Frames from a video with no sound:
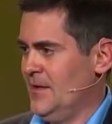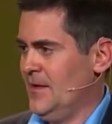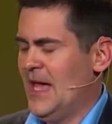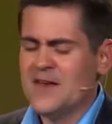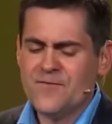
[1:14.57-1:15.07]

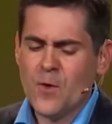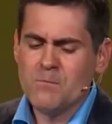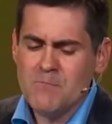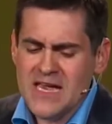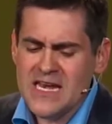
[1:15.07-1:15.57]
And for
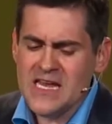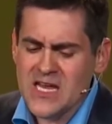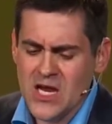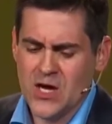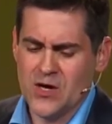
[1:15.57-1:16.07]
many
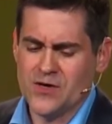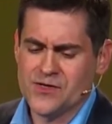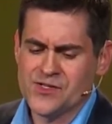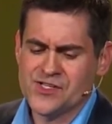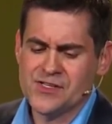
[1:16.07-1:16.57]

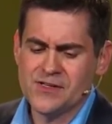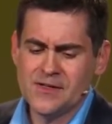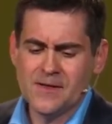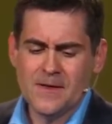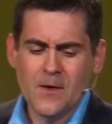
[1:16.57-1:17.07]
years,
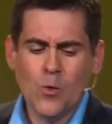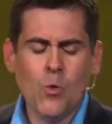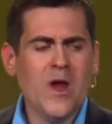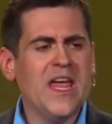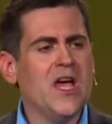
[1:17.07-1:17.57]

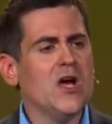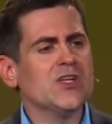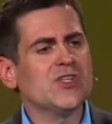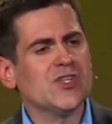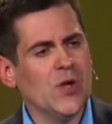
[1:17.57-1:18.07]
we
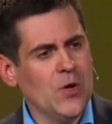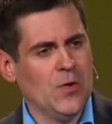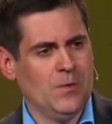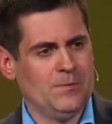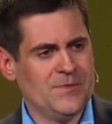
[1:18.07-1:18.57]

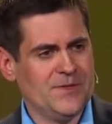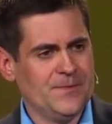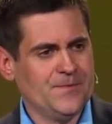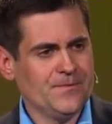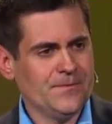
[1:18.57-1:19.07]
assumed
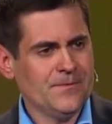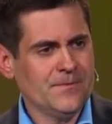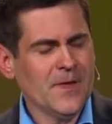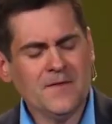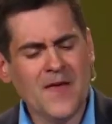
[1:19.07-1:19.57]

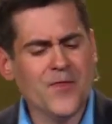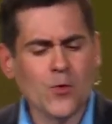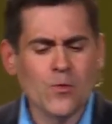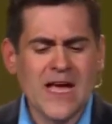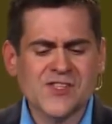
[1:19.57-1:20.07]
that the
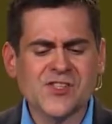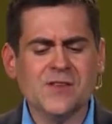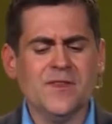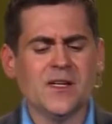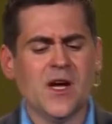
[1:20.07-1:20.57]
rest
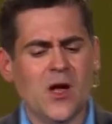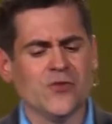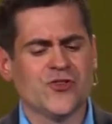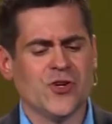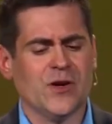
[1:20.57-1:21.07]
of the
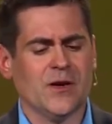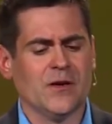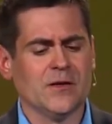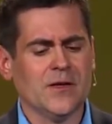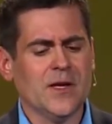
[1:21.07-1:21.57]

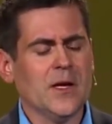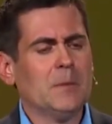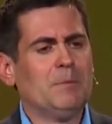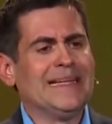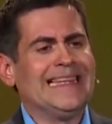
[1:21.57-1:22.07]
culture
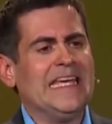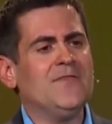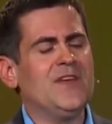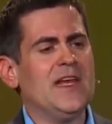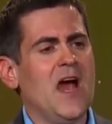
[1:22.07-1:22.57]

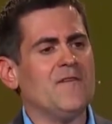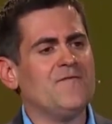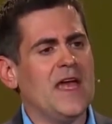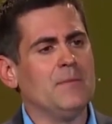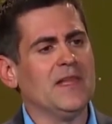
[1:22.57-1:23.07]
believed in our
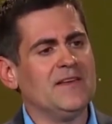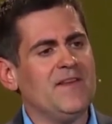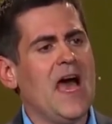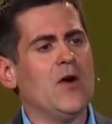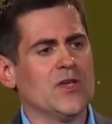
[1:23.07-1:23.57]
family
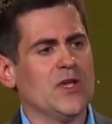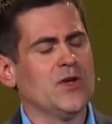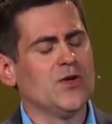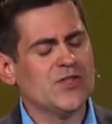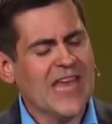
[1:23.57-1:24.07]

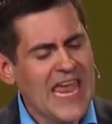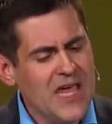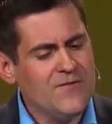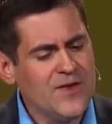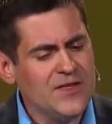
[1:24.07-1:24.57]
values
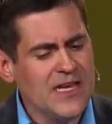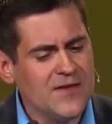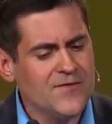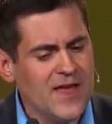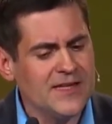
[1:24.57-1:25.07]
even
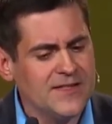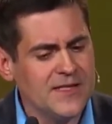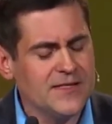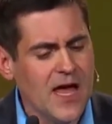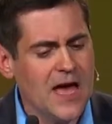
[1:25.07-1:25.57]
if they
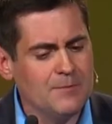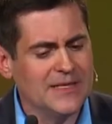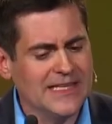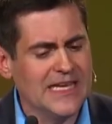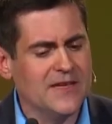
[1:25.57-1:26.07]
did not
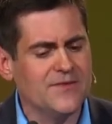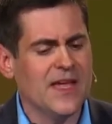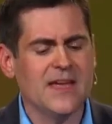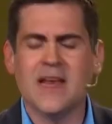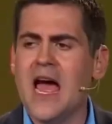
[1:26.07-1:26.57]
believe
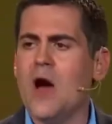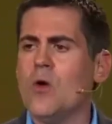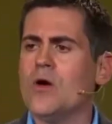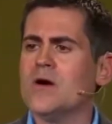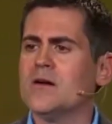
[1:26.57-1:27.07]
in
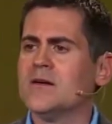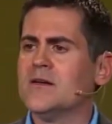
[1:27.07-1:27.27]
our